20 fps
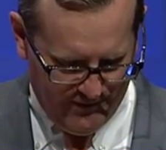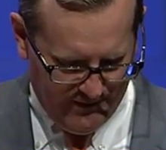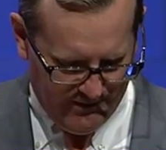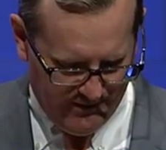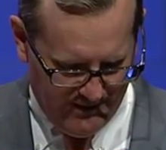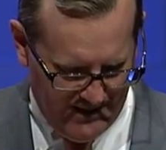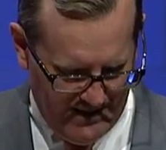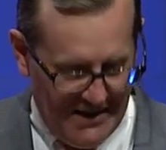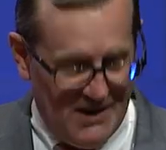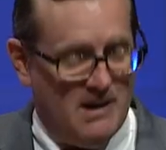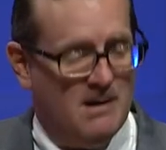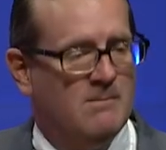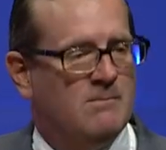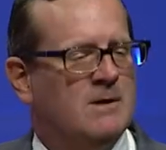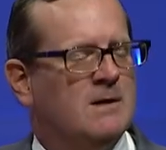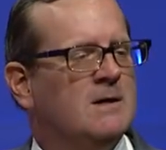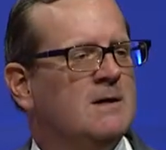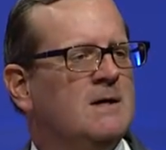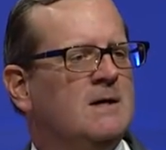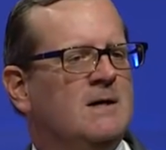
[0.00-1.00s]
the
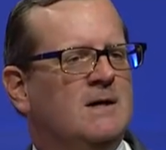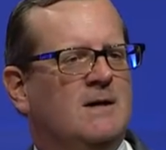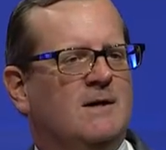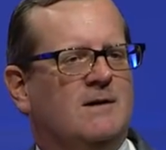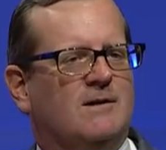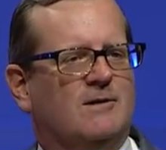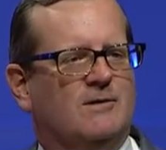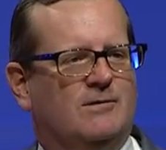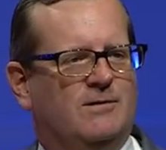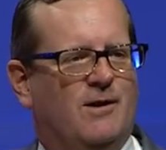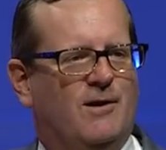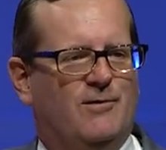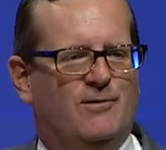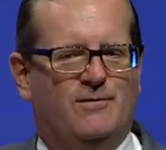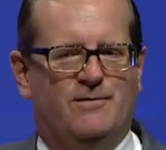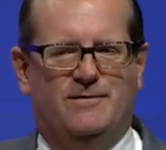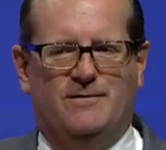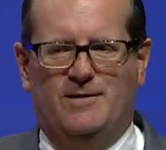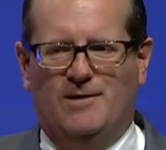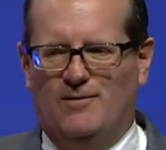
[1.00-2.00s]
Lamb,
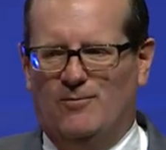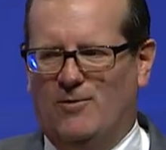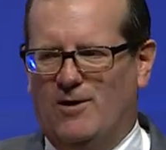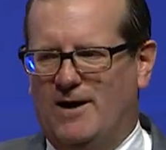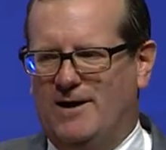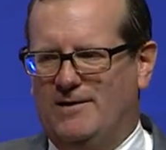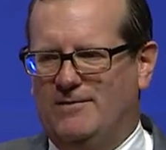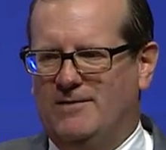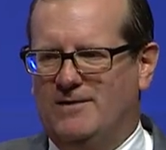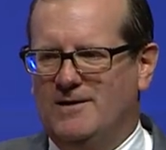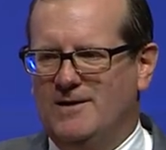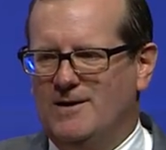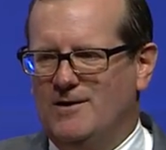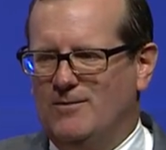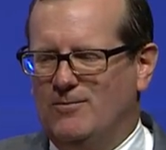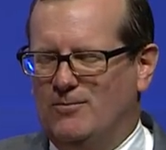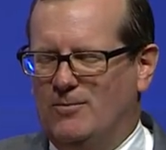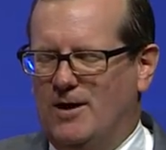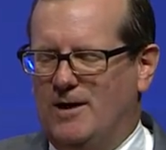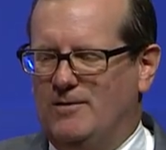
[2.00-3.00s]
clothed in white,
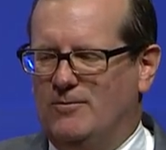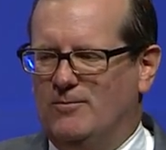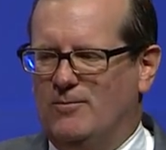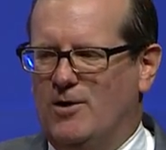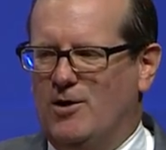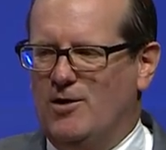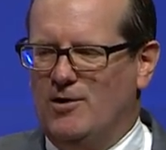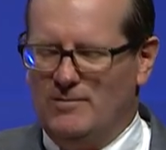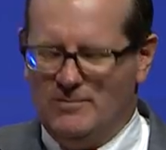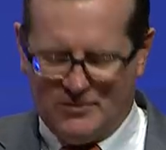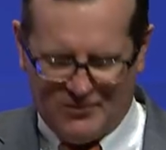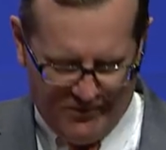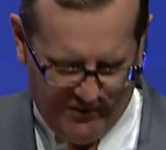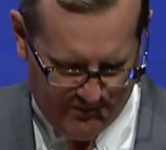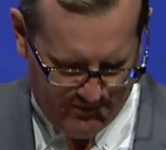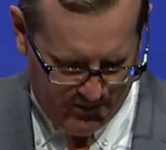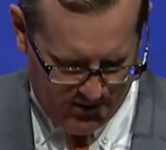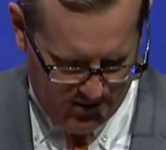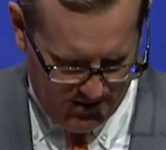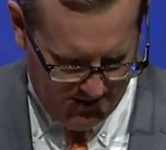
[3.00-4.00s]
white robes
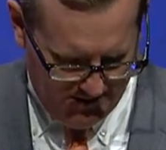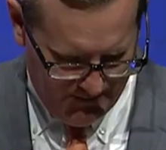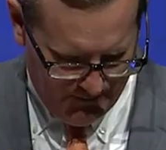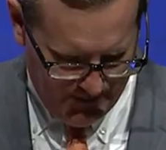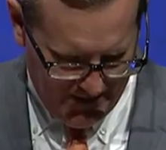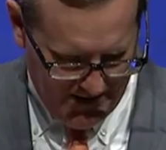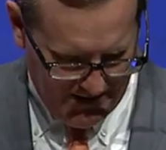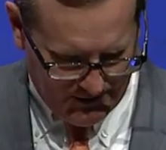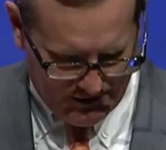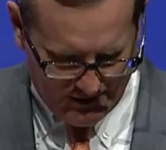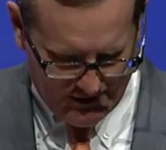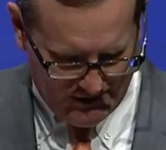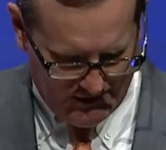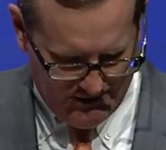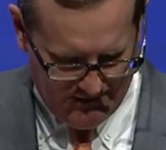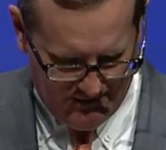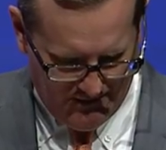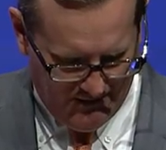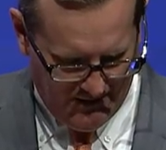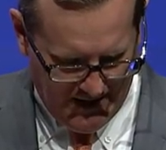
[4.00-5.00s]
with palm branches
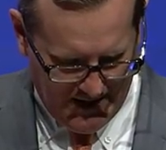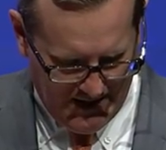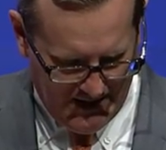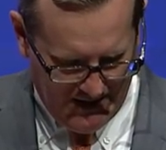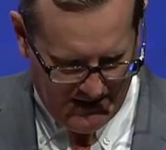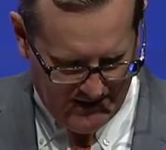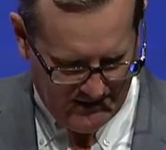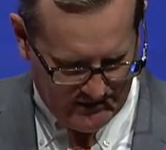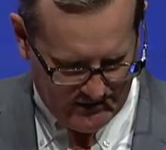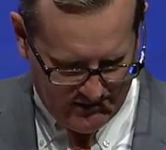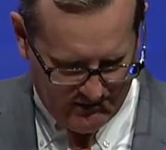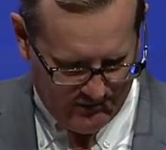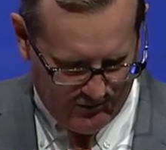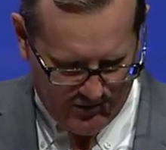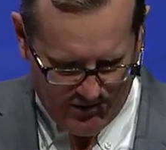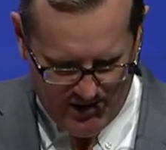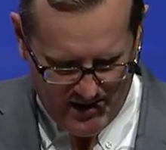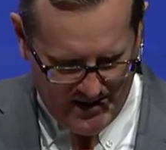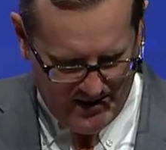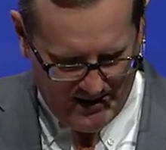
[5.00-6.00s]
in their hands and
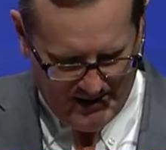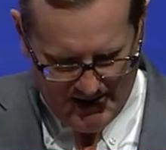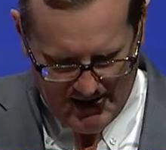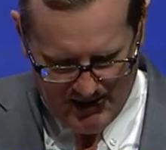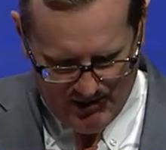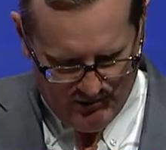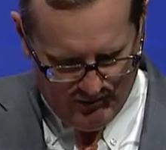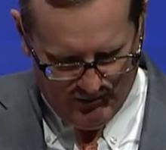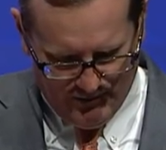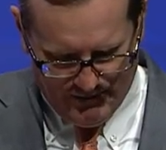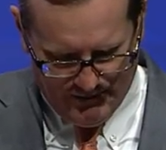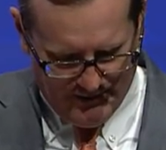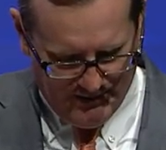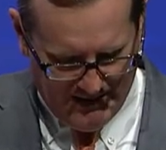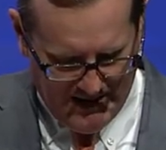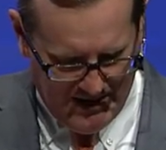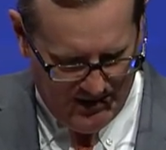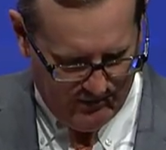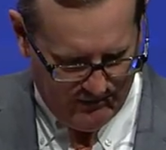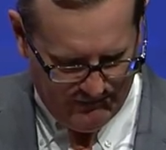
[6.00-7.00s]
crying out with a
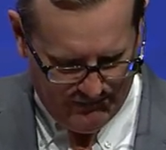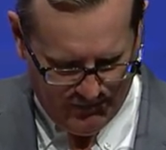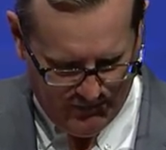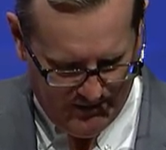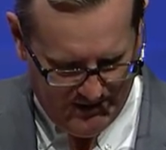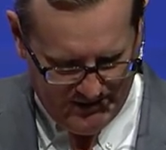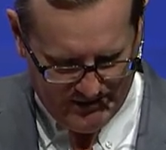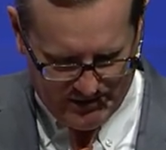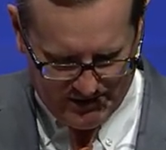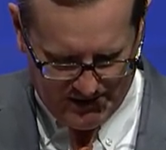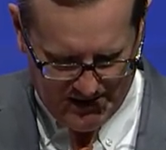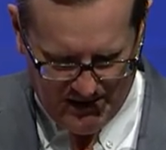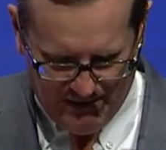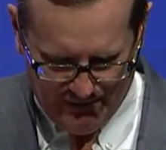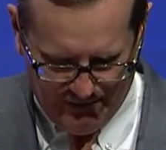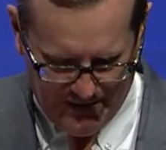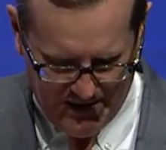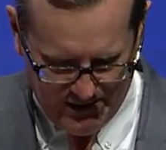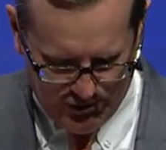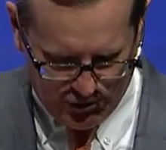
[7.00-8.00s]
loud voice
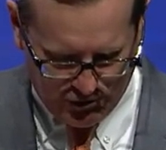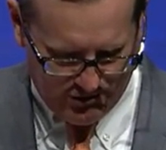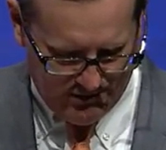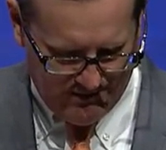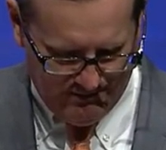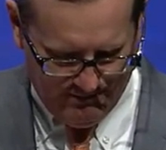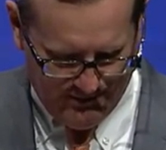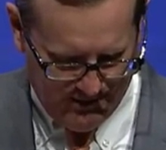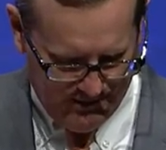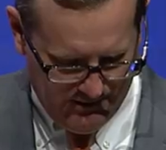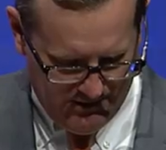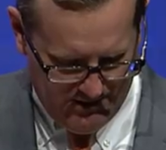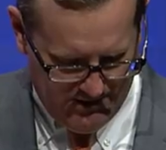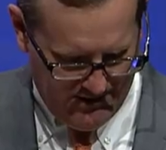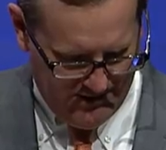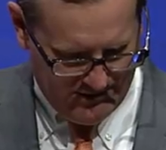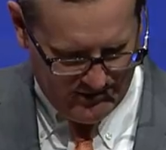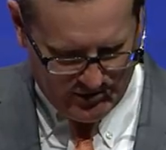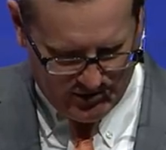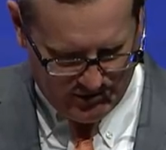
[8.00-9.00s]
Salvation
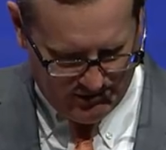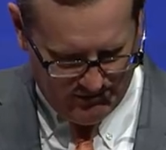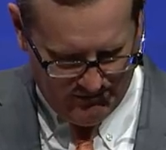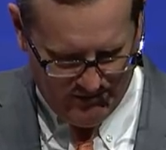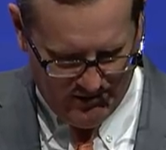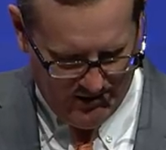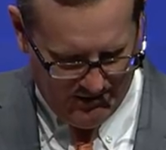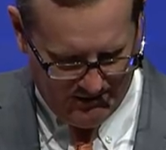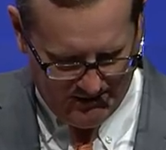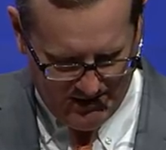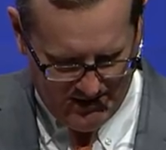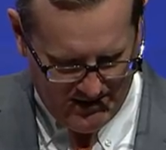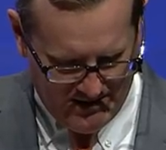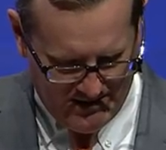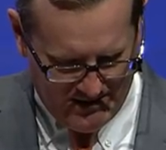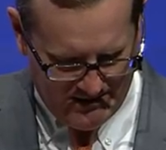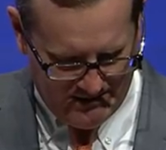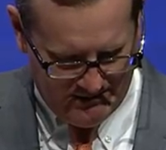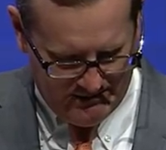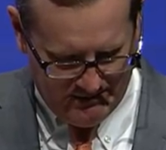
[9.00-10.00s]
belongs to our
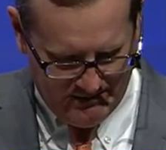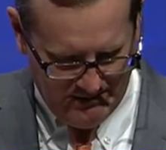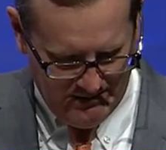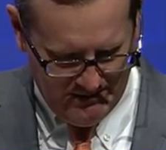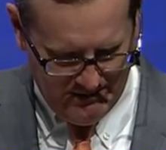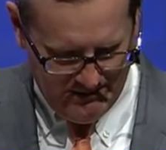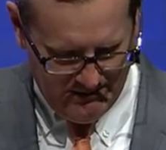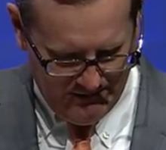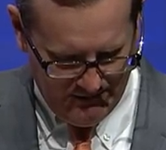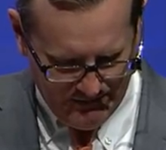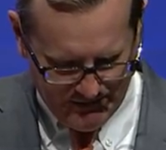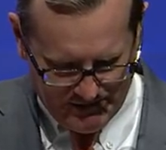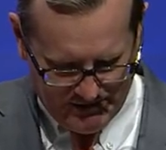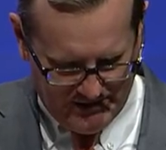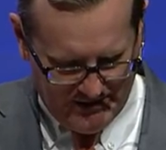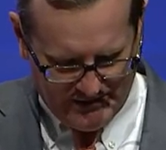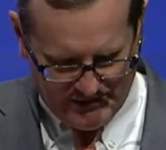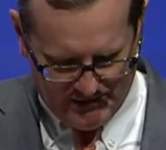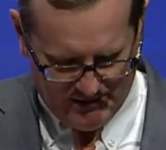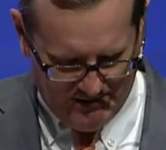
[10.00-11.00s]
God who
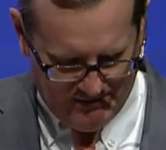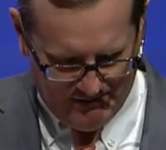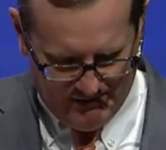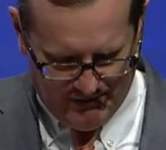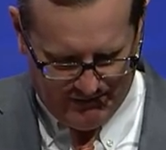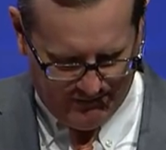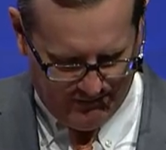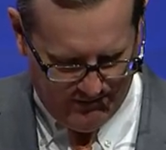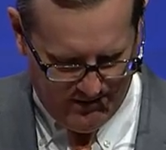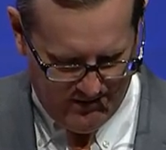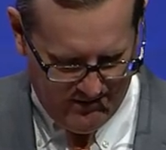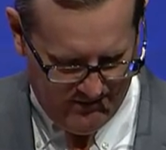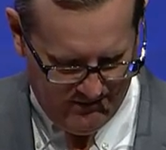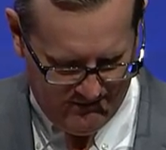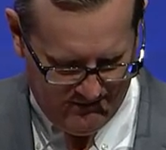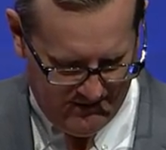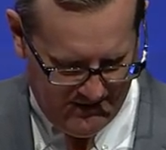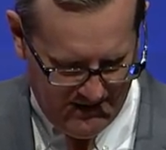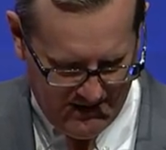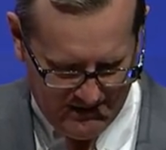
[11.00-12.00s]
sits on the
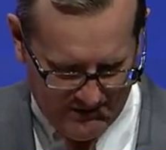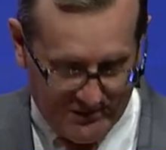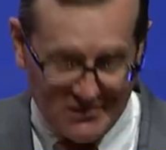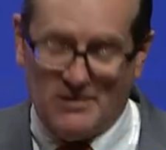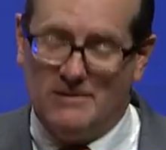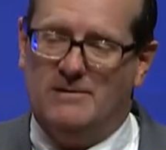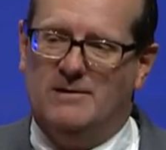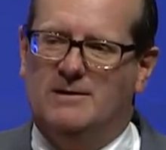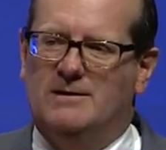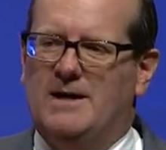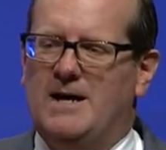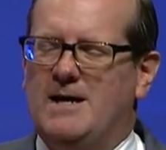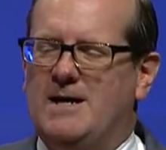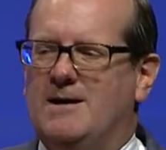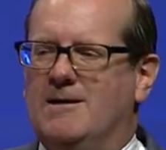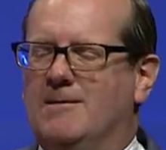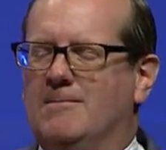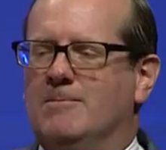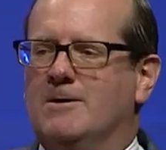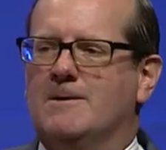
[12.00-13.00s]
throne and to the
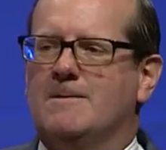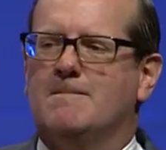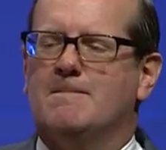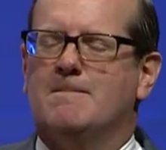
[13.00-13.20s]
Lamb.